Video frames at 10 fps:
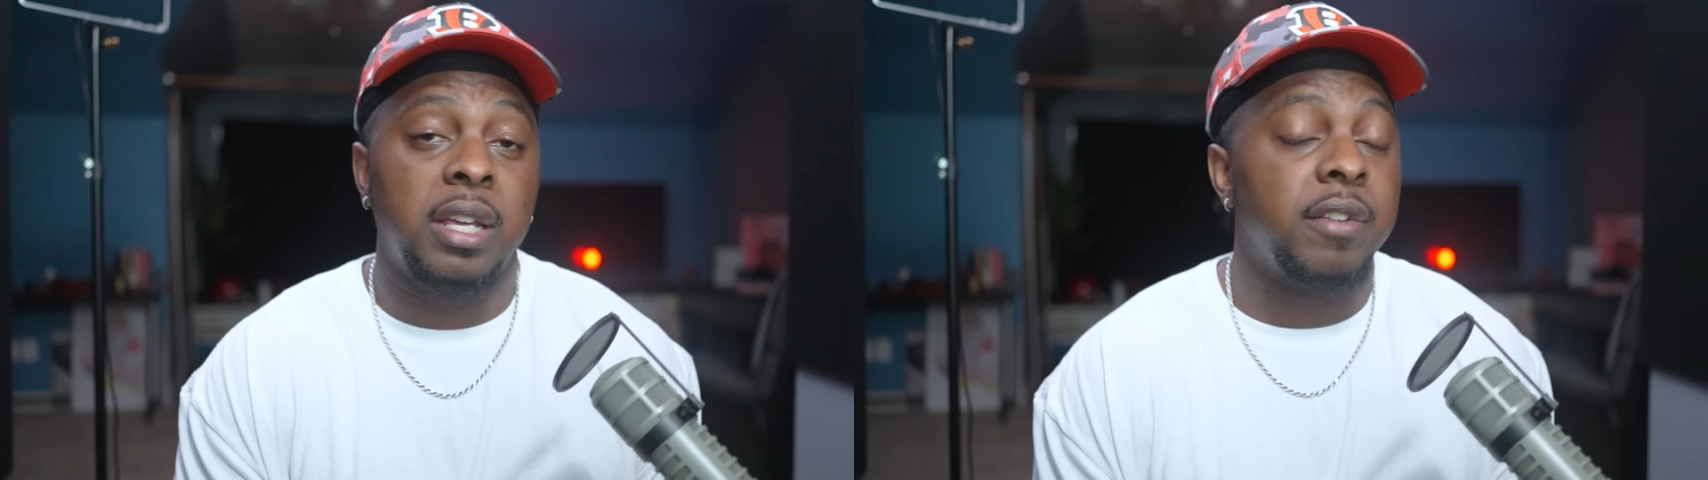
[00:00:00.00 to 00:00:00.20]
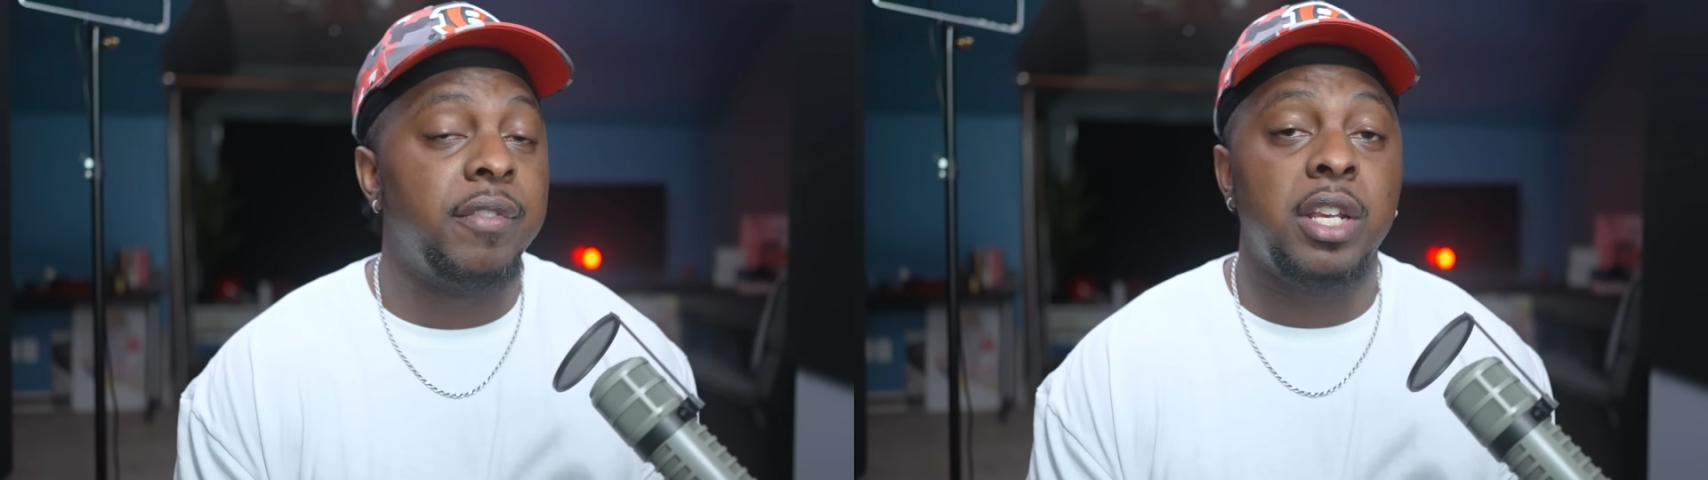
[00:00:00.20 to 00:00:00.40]

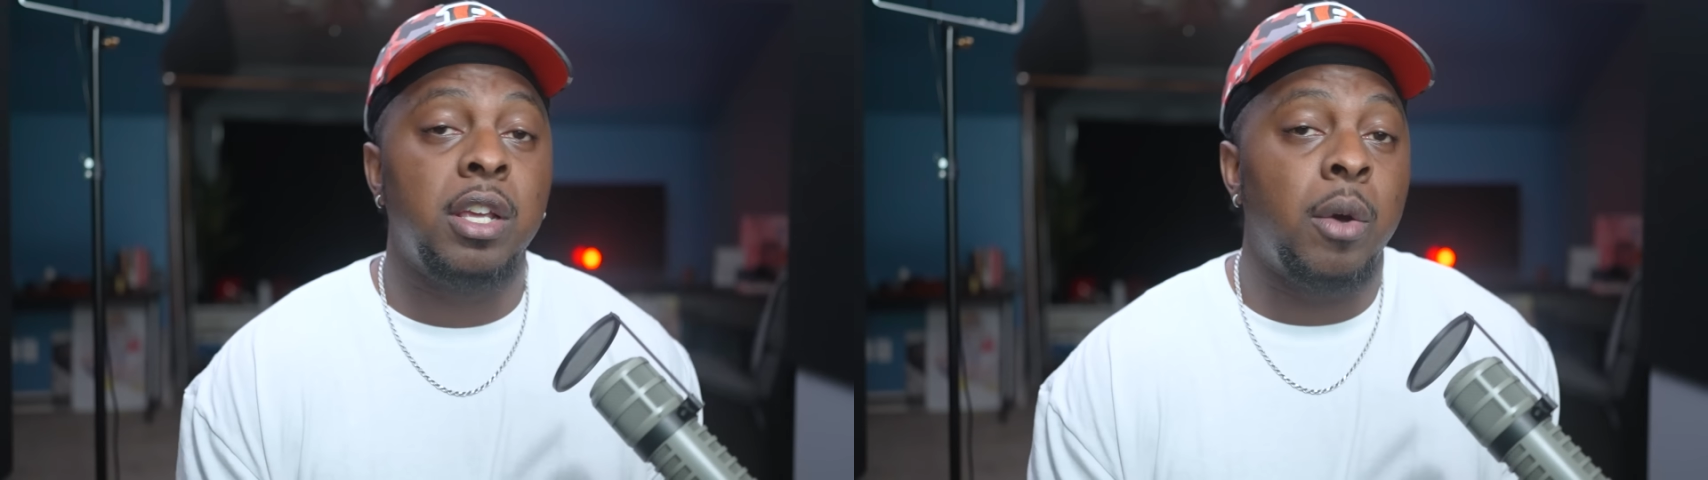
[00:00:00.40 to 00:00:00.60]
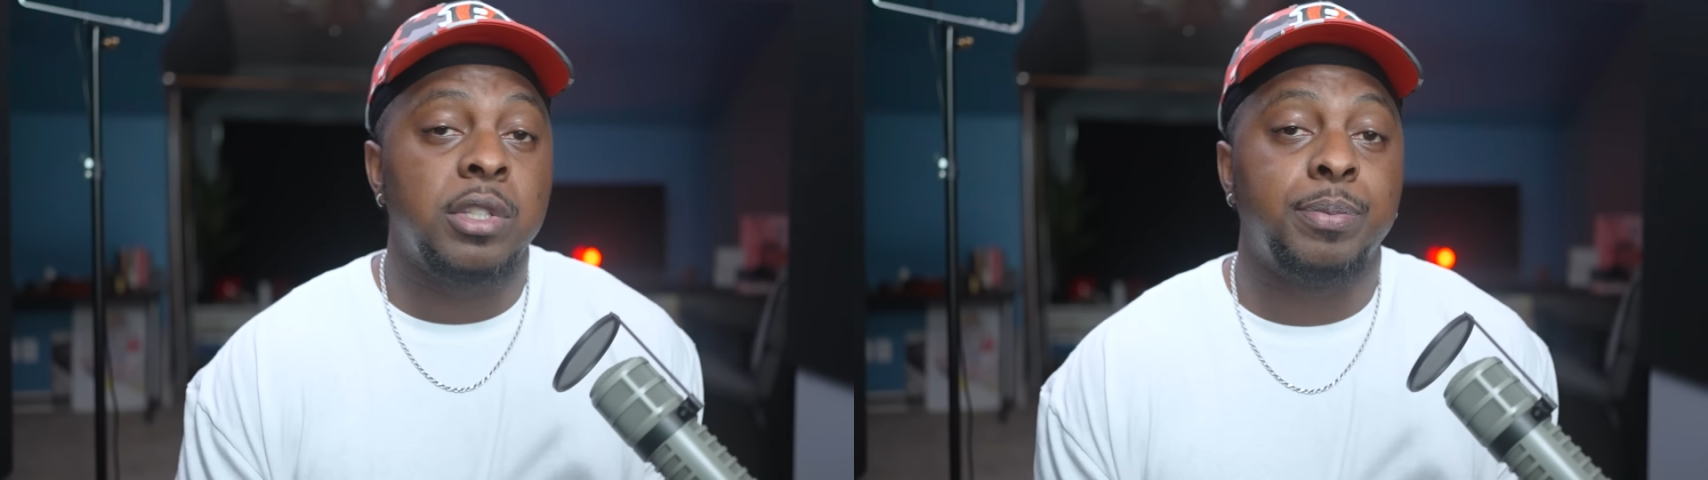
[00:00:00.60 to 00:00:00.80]
In the
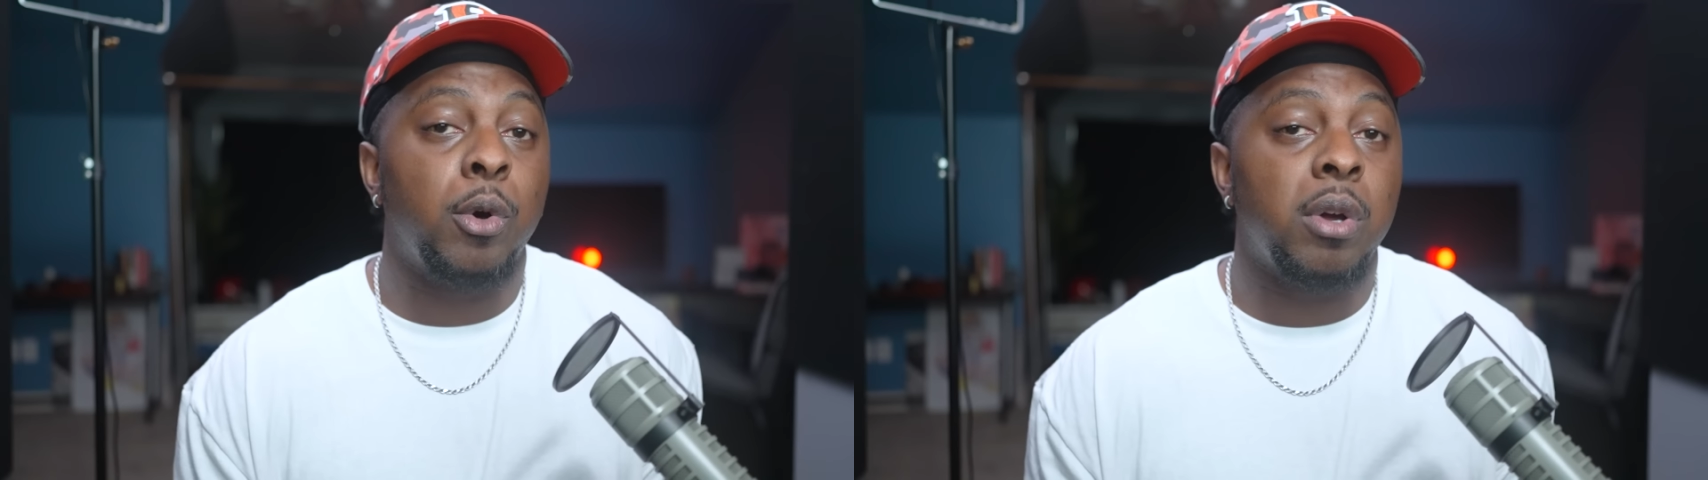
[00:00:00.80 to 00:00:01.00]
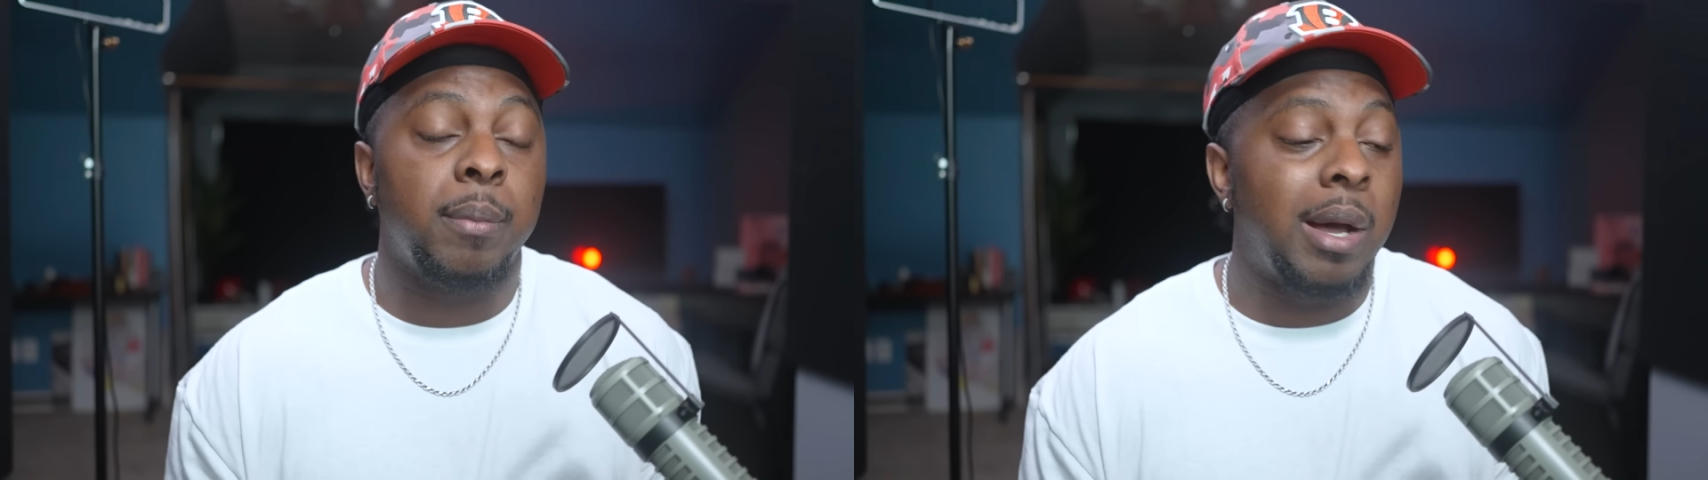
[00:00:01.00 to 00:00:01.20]
video, I
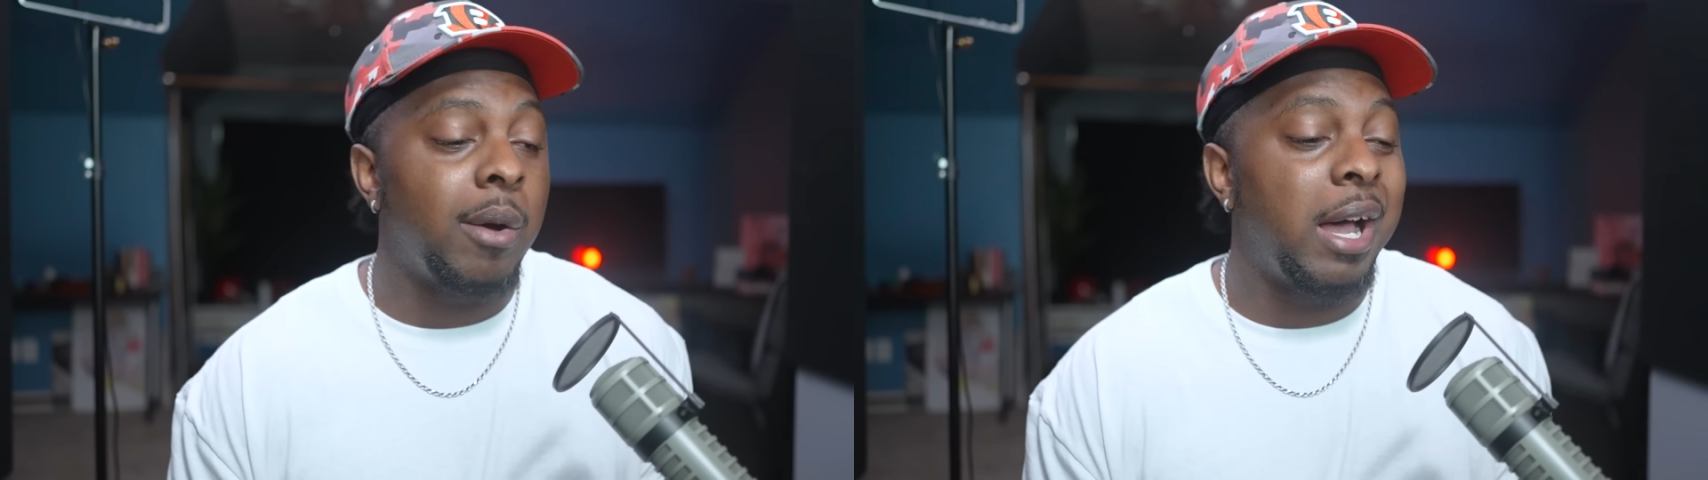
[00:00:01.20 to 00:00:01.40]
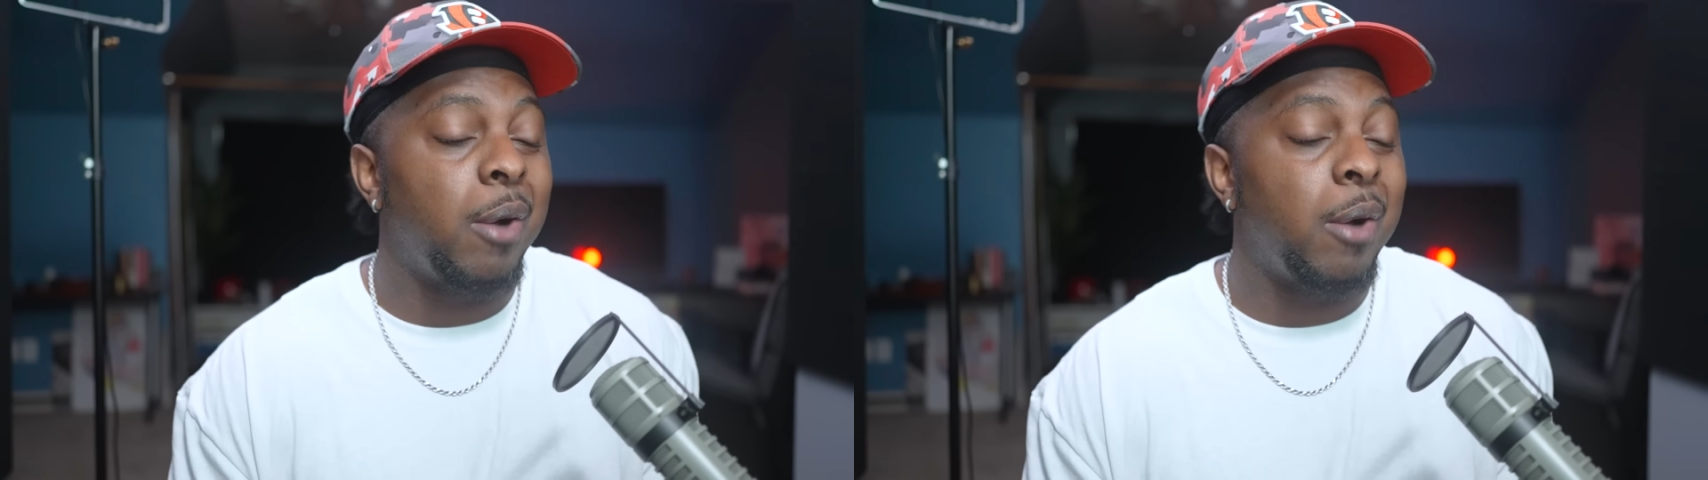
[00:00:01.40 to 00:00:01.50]
spoke about